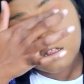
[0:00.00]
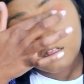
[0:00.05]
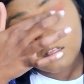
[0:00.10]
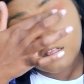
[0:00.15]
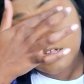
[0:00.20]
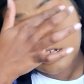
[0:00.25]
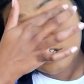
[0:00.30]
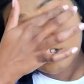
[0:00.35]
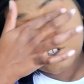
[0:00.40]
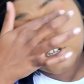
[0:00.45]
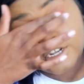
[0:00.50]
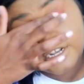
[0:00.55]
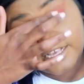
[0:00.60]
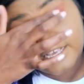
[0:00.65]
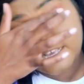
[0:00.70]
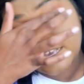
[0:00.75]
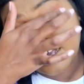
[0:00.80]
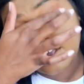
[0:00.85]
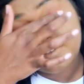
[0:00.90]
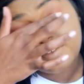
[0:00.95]

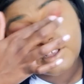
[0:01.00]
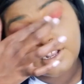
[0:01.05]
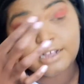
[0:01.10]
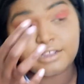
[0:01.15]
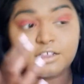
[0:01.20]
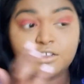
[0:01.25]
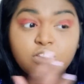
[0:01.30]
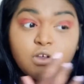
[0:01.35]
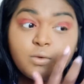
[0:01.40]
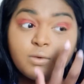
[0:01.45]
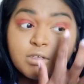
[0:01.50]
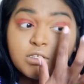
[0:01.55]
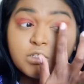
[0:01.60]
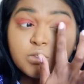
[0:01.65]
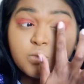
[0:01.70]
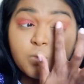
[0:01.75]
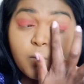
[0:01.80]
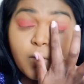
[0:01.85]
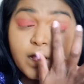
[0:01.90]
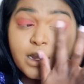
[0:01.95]
Literally, I feel like there's
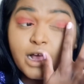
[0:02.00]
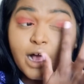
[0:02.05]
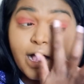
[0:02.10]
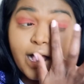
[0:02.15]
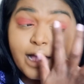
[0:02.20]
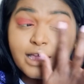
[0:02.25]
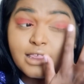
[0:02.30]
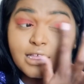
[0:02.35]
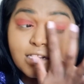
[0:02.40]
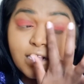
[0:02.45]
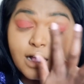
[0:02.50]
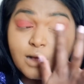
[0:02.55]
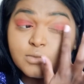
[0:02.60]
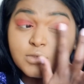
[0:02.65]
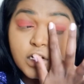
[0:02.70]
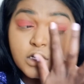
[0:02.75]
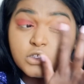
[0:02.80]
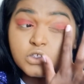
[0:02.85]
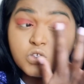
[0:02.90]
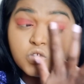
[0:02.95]
always just one eye that
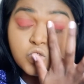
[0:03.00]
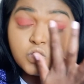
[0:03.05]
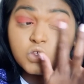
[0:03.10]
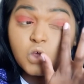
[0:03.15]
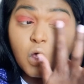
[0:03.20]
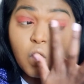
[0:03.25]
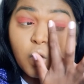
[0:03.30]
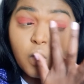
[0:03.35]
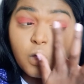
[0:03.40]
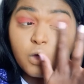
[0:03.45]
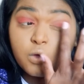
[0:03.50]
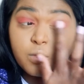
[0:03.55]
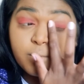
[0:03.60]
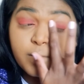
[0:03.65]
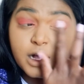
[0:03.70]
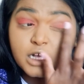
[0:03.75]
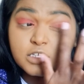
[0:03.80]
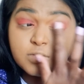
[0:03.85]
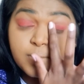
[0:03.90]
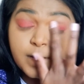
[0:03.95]
comes out so
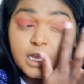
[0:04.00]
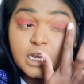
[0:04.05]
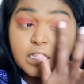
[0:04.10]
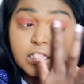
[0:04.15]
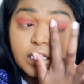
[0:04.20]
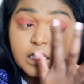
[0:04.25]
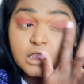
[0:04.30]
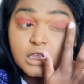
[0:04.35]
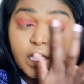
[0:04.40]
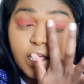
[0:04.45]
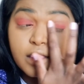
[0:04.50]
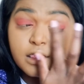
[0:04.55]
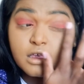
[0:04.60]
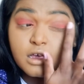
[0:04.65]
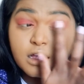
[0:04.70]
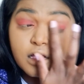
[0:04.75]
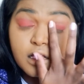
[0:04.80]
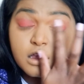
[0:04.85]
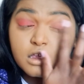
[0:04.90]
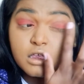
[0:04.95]
much better than the
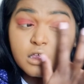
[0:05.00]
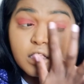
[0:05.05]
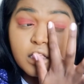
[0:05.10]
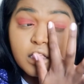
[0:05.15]
other.